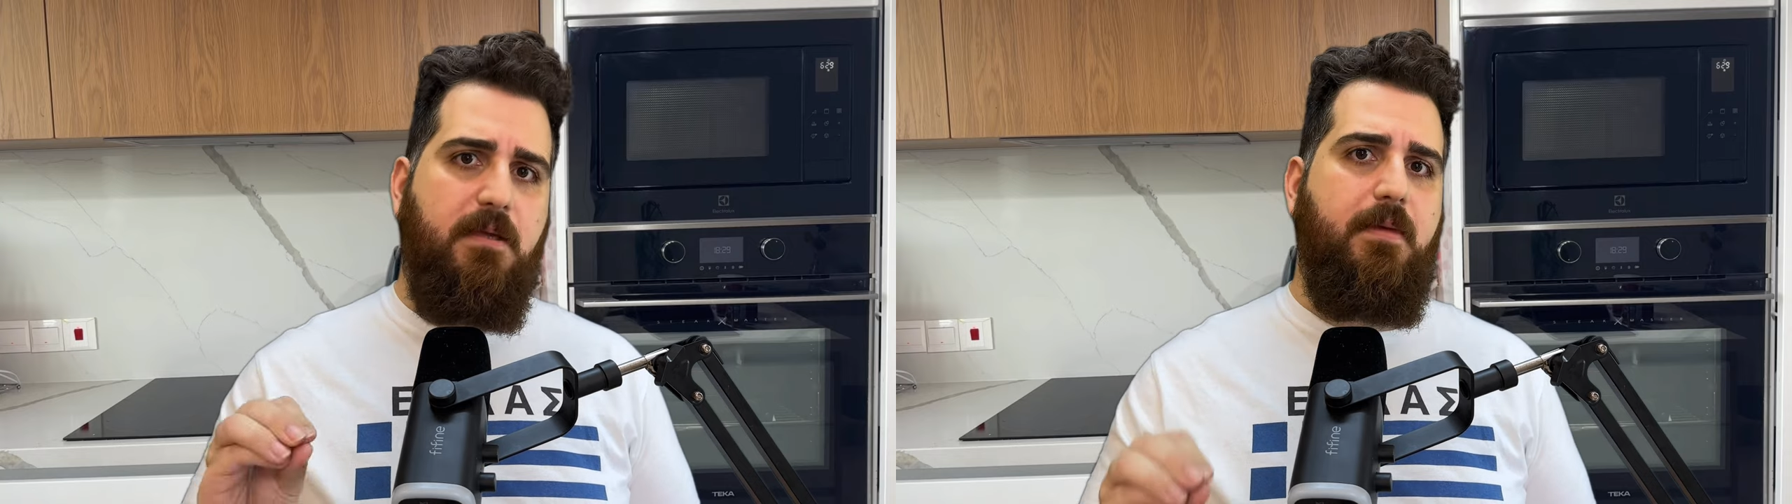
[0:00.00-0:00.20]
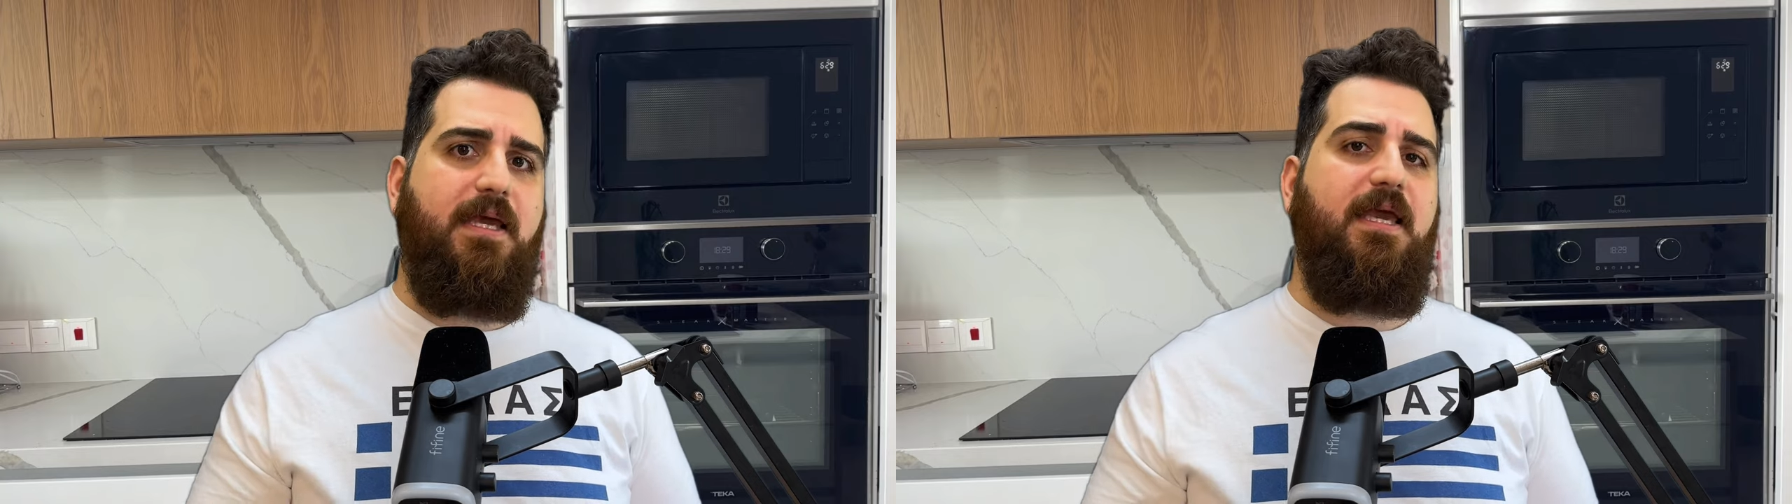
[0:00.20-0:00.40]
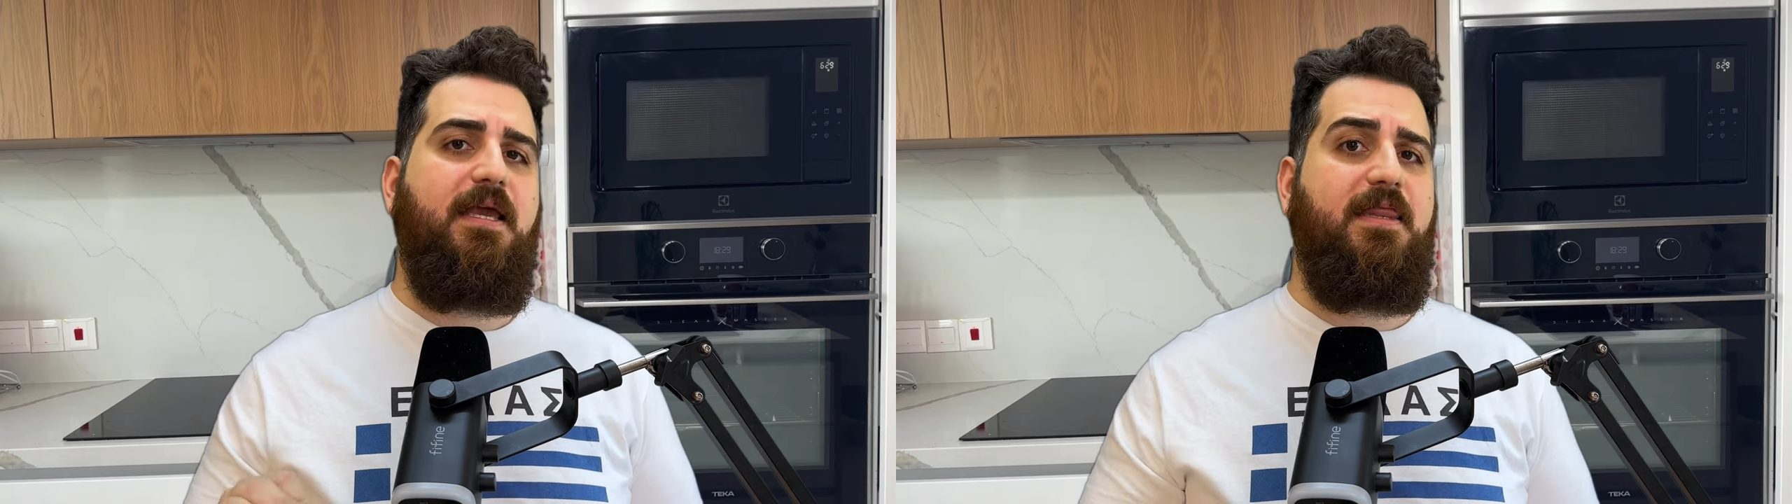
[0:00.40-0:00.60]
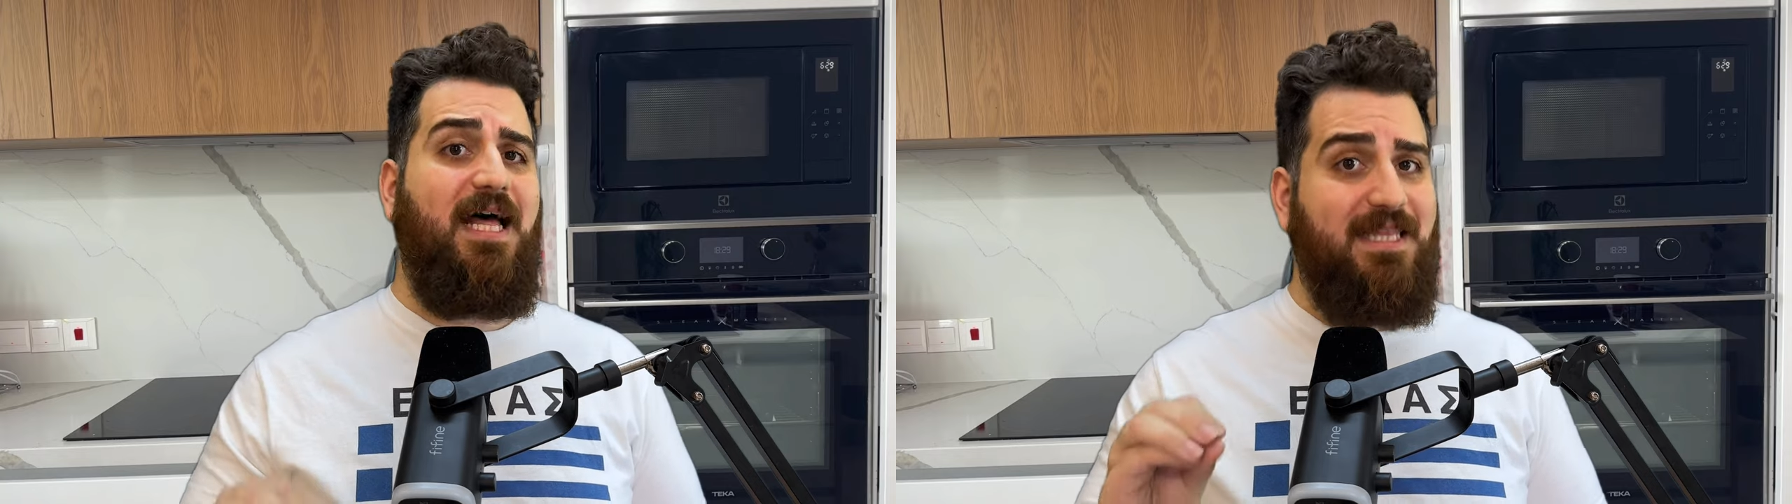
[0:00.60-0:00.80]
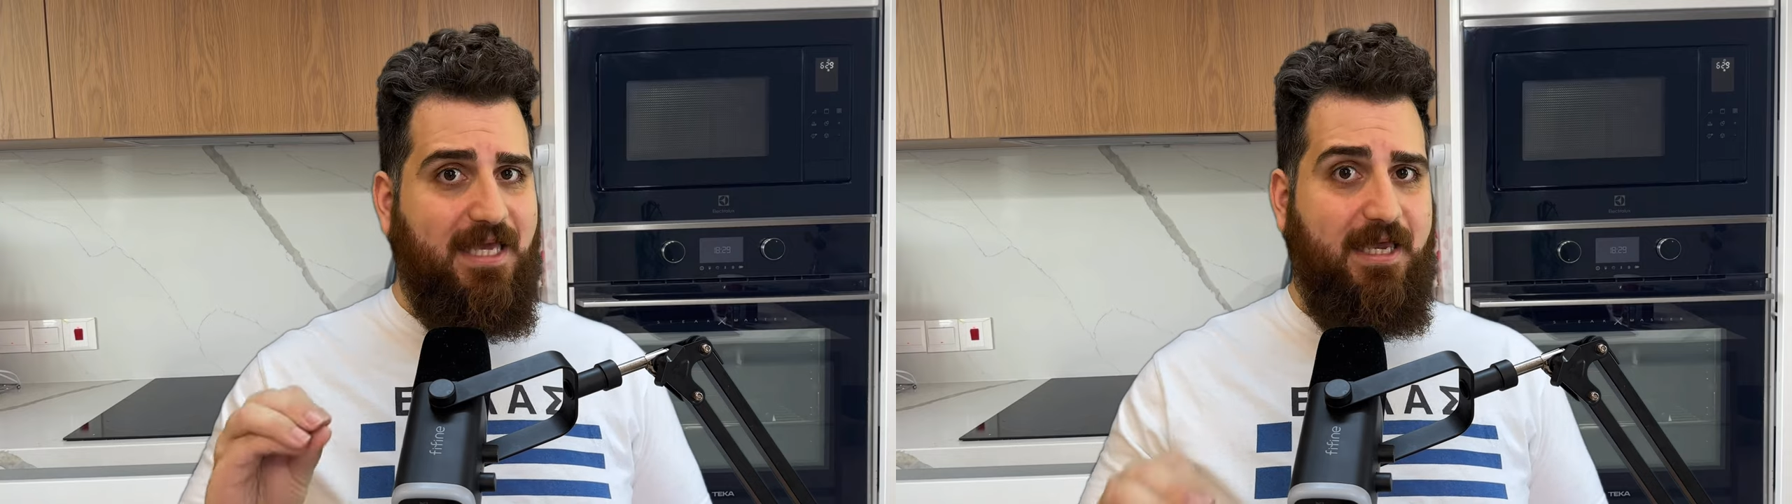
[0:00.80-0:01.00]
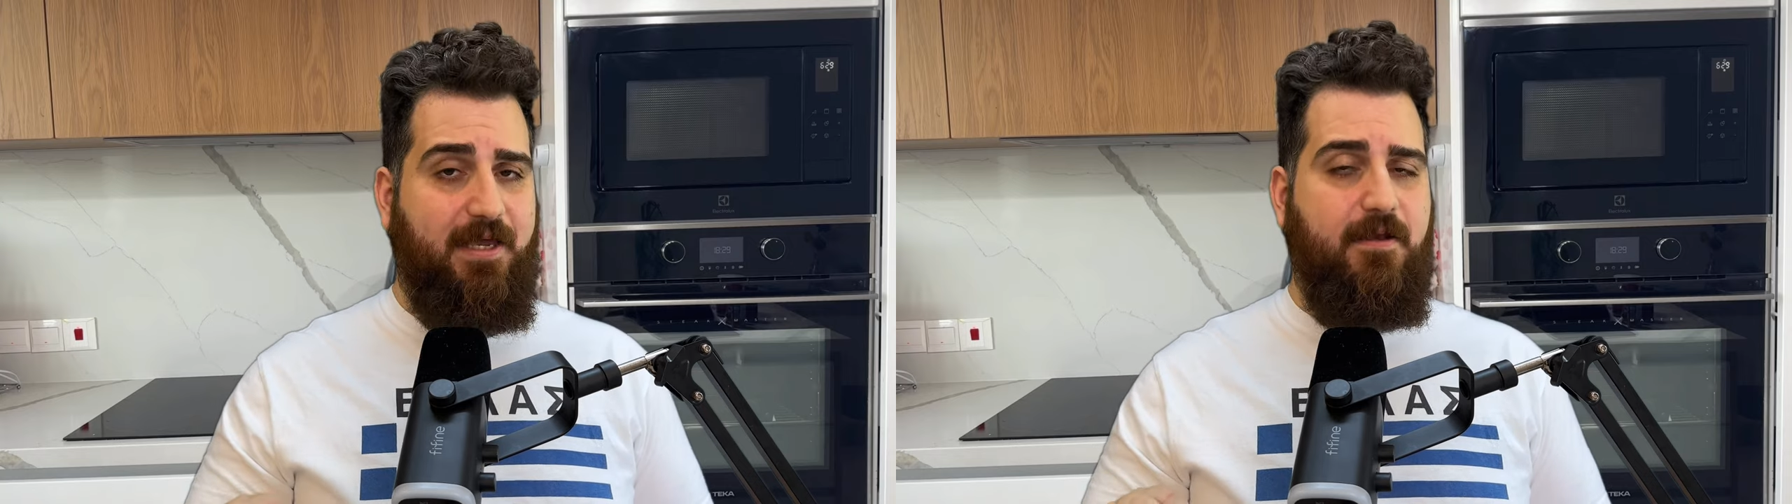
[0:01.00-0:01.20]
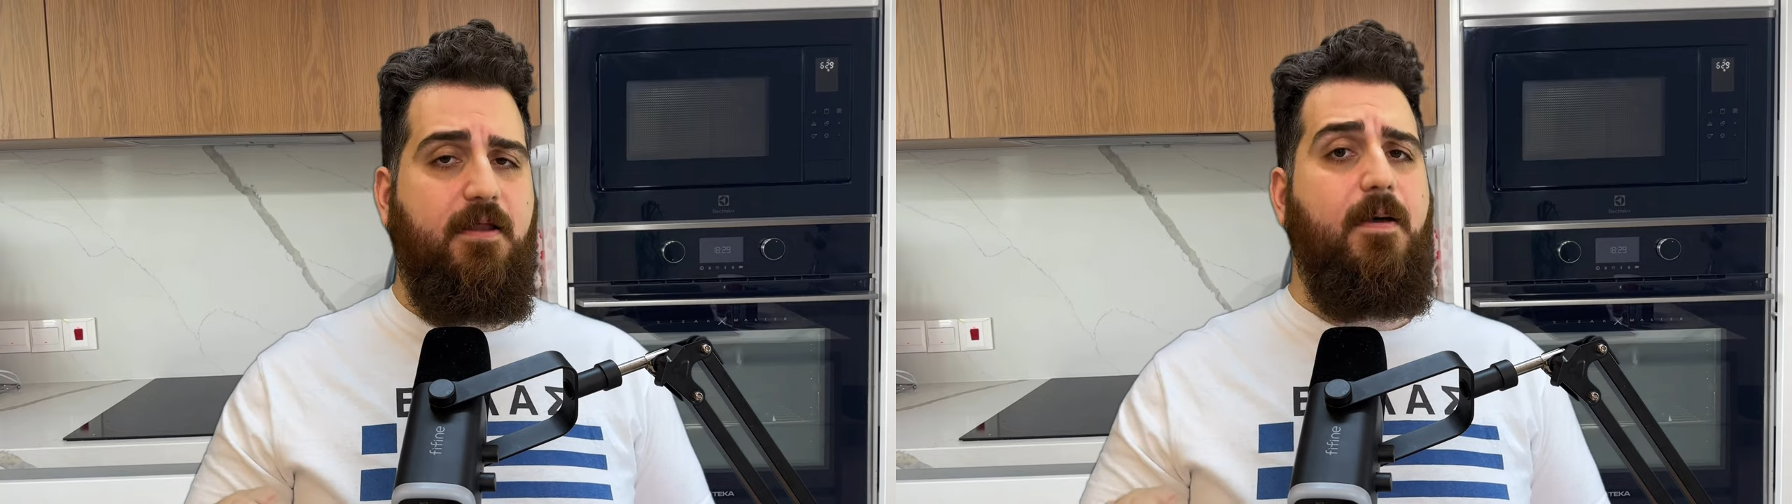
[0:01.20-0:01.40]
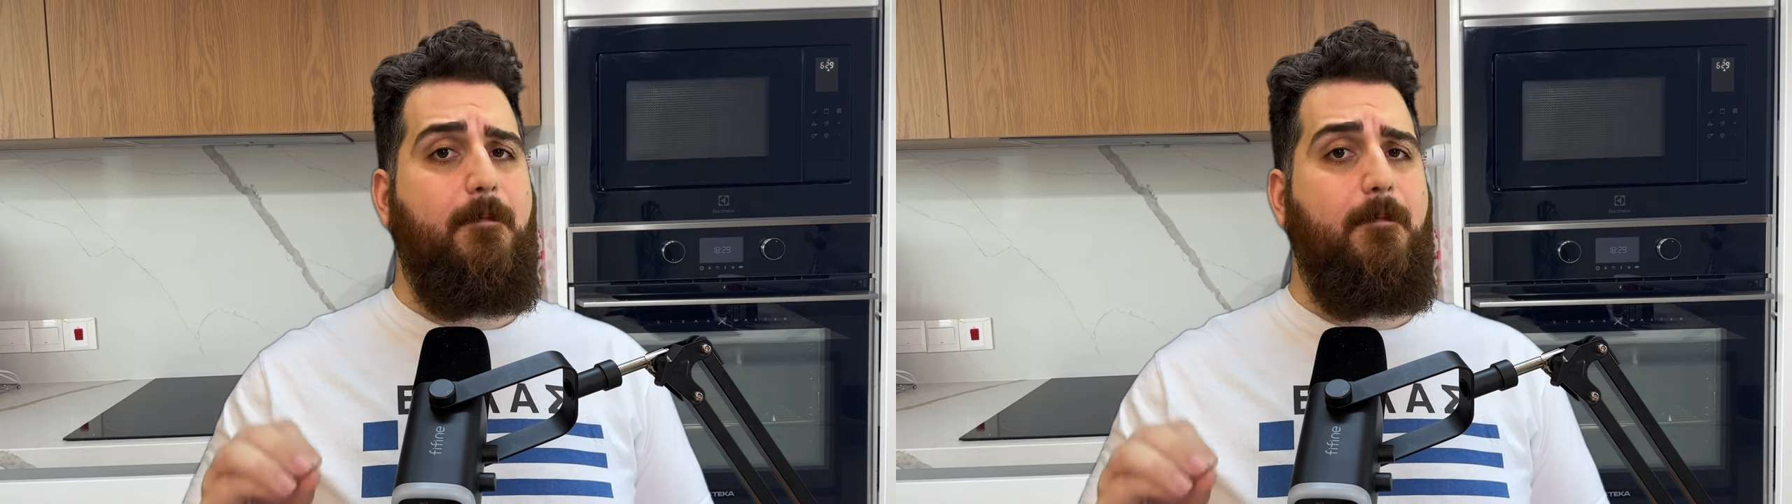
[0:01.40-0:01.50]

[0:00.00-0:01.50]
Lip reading: making that again,